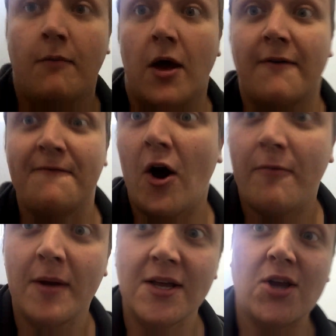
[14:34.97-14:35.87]
I'm like
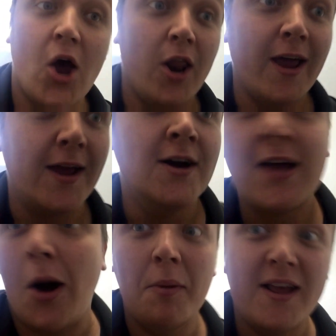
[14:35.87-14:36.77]
five minutes early.
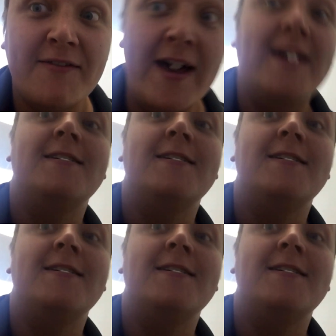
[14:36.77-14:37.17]
Can't believe it.